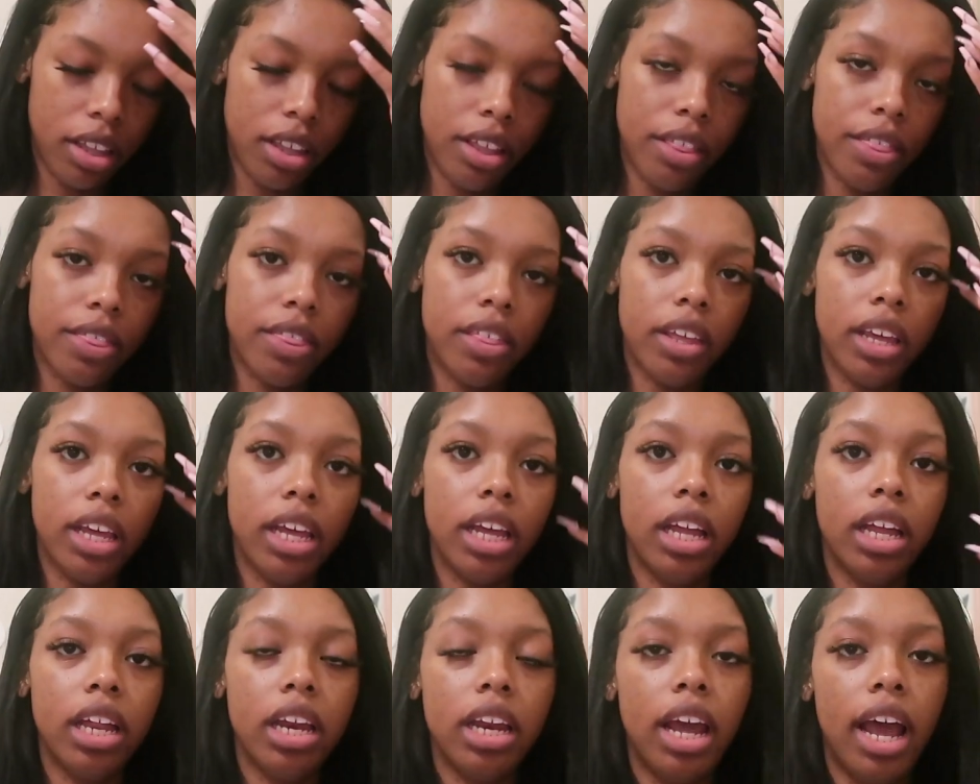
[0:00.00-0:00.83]
And
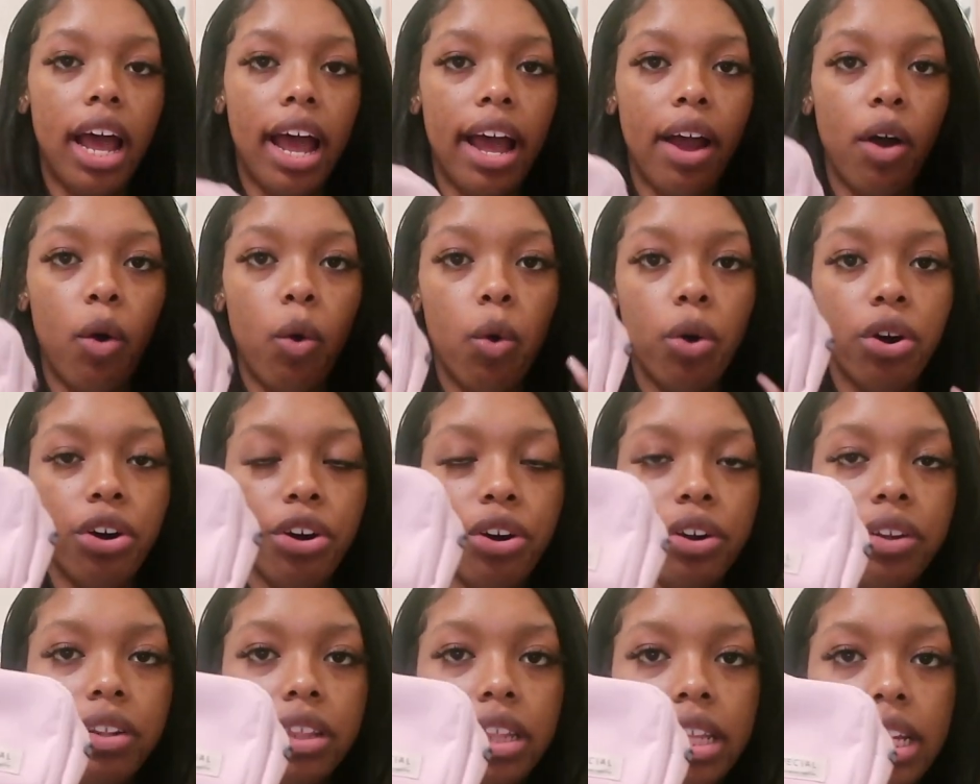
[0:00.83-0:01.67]
then I
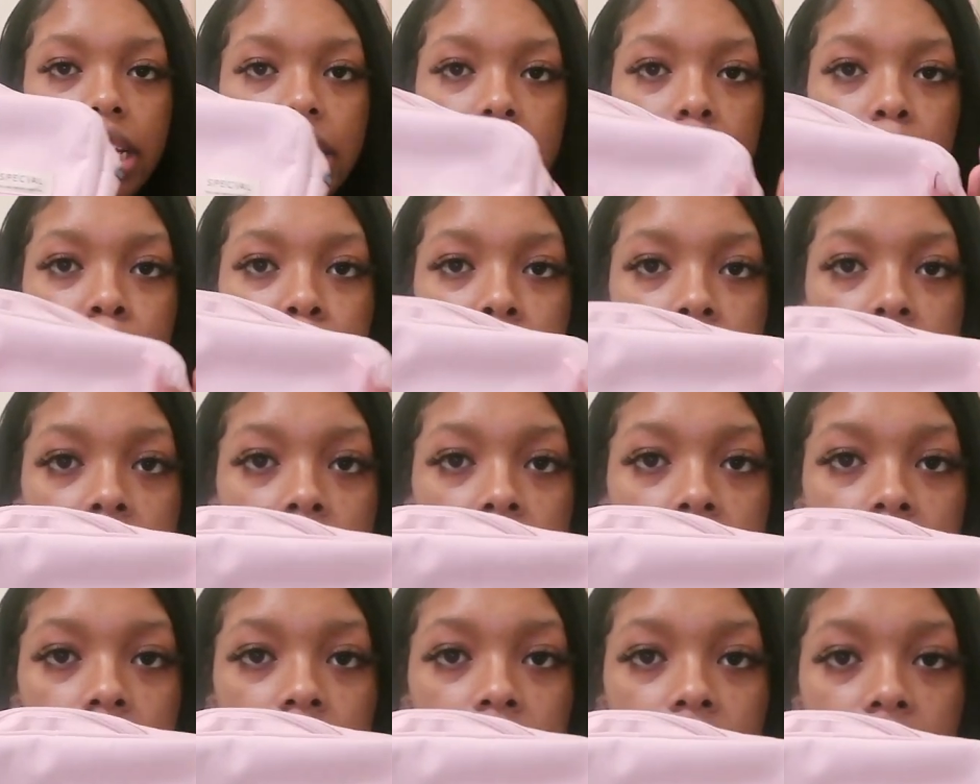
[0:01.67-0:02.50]
ordered this
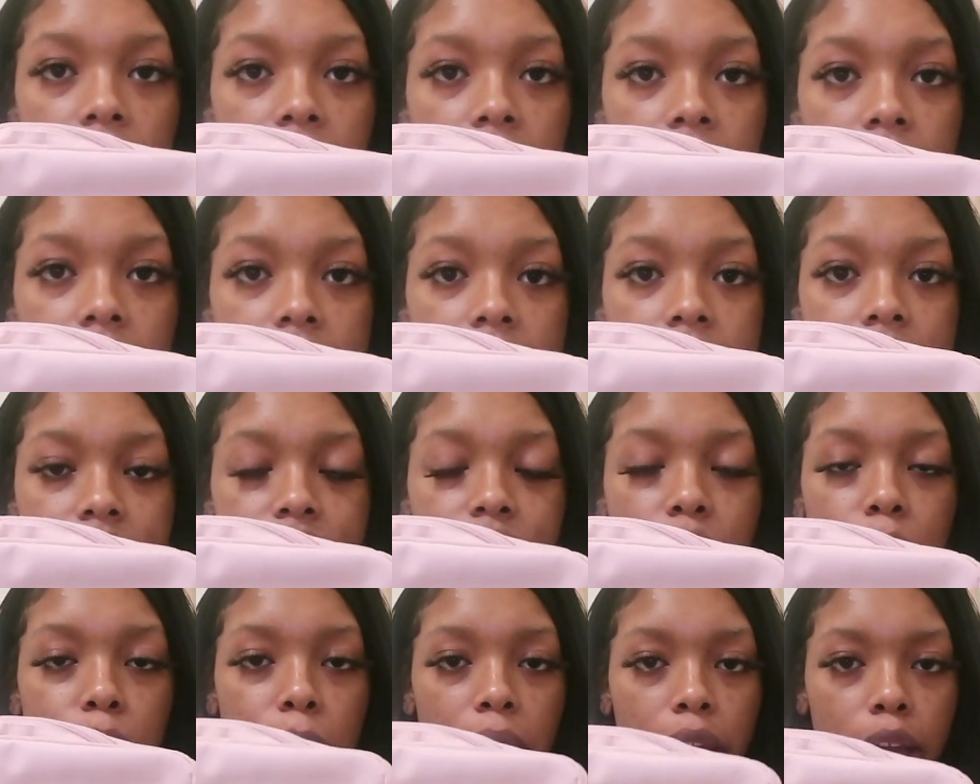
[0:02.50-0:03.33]
pencil case
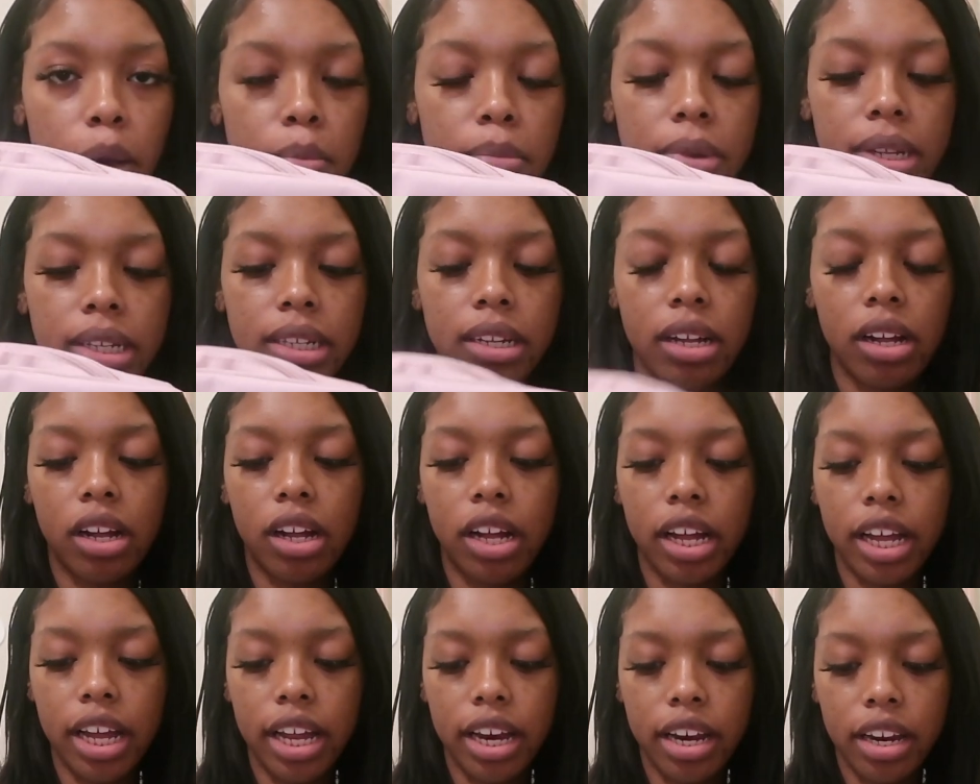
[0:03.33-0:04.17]
from
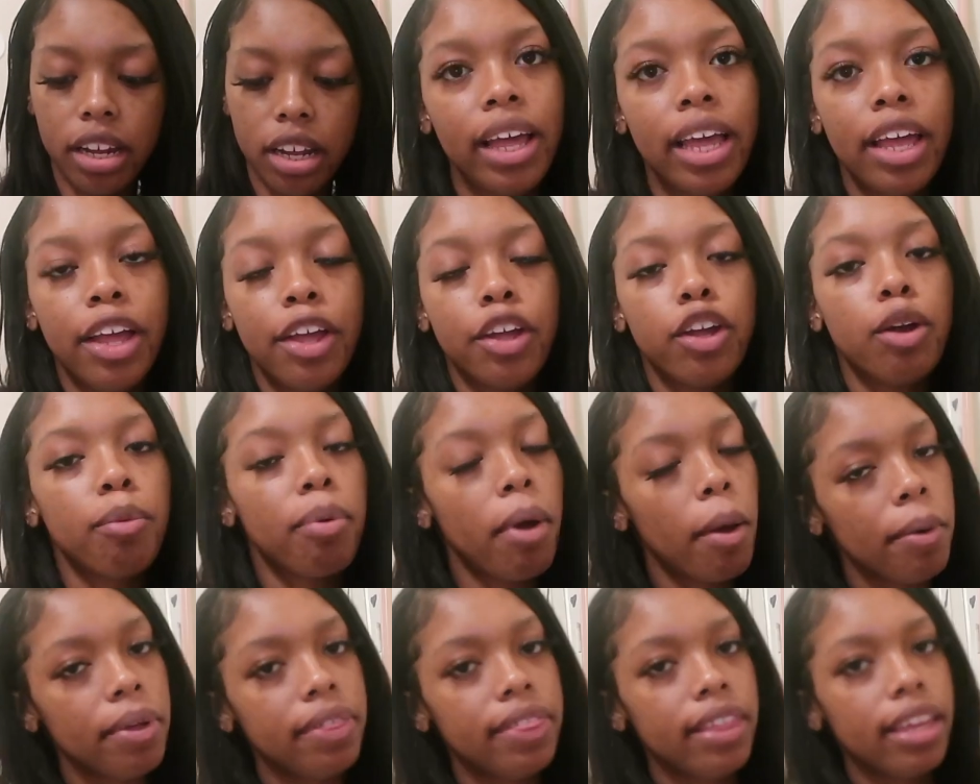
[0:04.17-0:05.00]
Amazon. You're
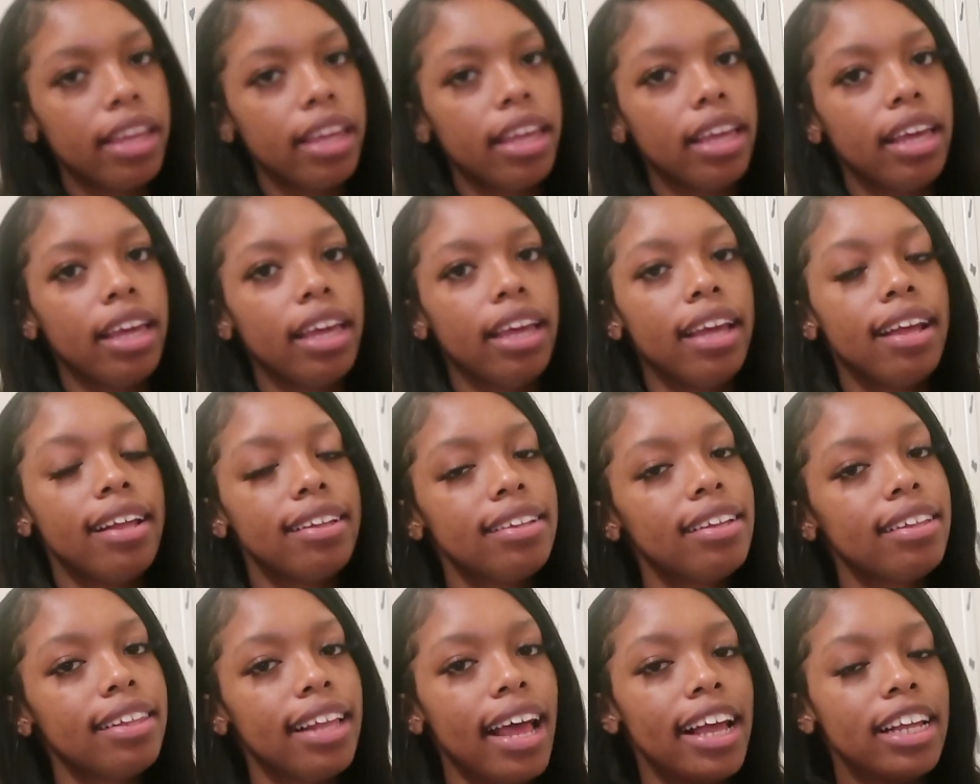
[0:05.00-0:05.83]
probably thinking,
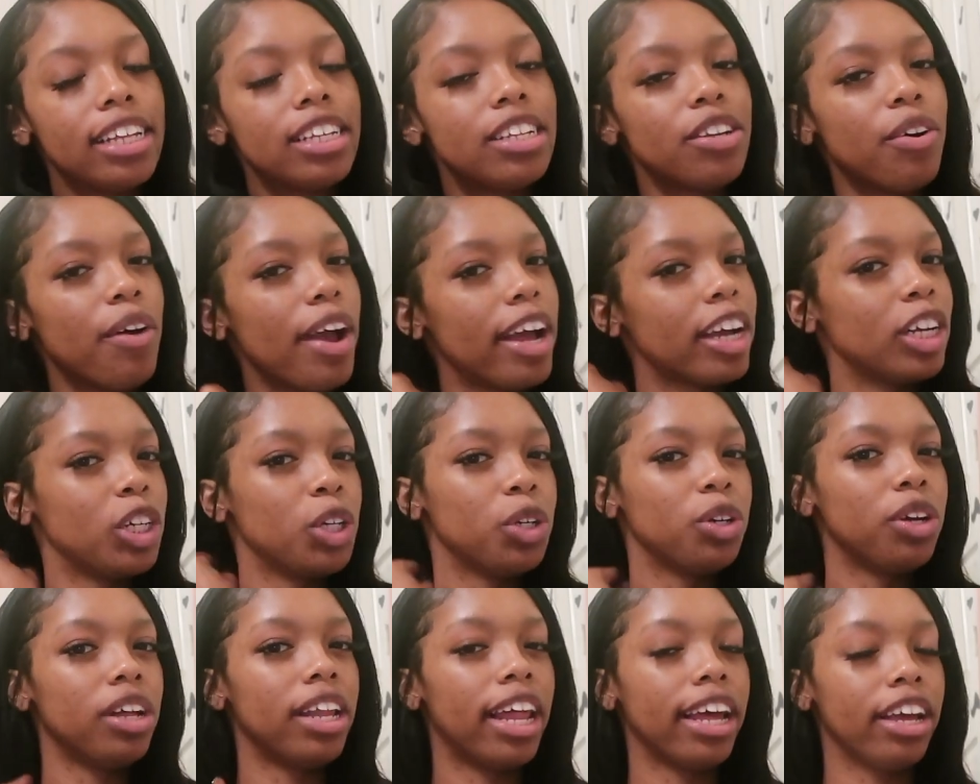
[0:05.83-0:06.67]
isn't that so
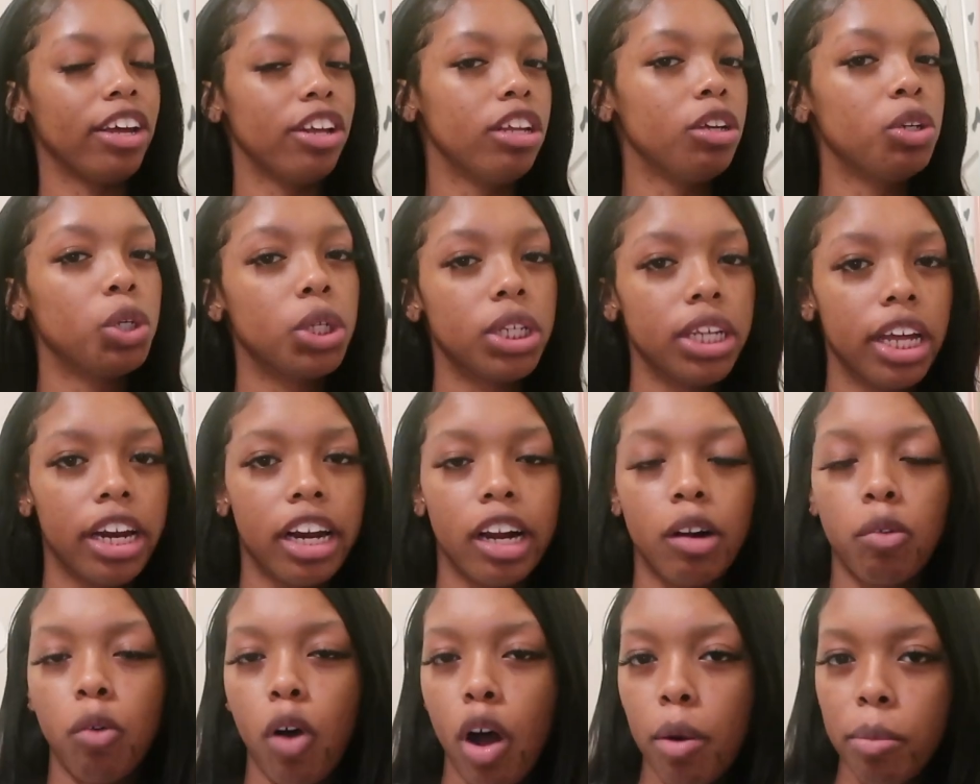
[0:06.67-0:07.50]
extra? Can you just get
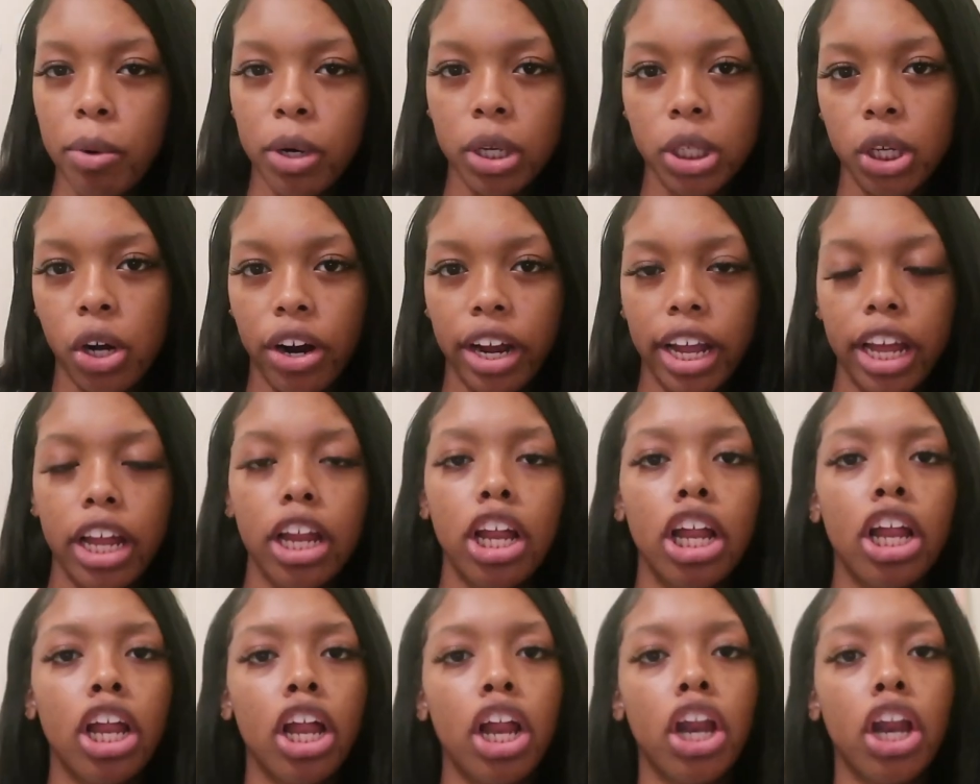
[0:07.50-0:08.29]
it at Walmart, Target?